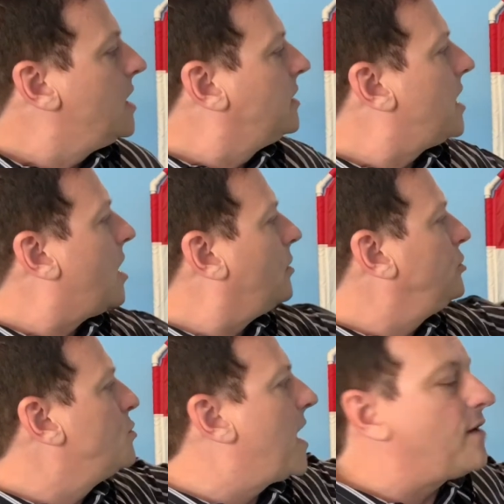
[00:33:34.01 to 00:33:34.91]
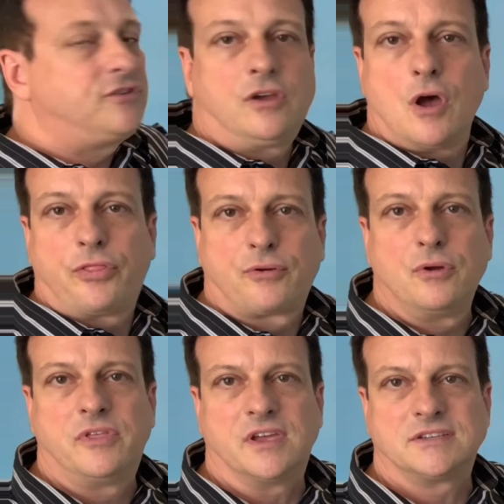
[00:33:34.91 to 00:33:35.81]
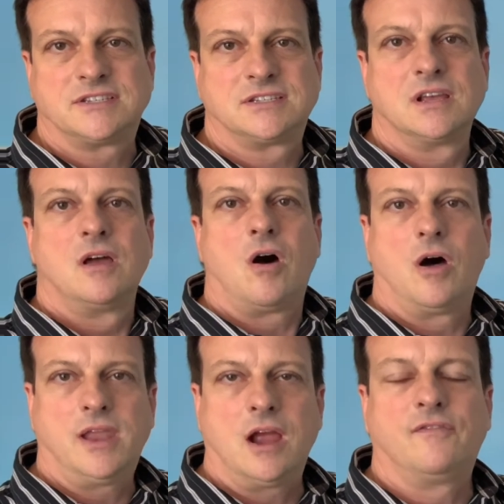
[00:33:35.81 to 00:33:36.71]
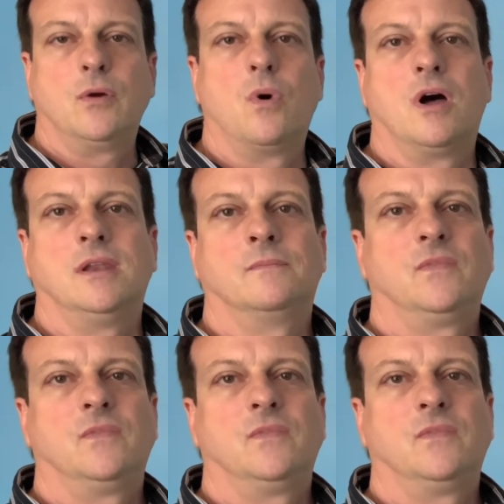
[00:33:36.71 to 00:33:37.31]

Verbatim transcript: Now, you have to go through this on every one.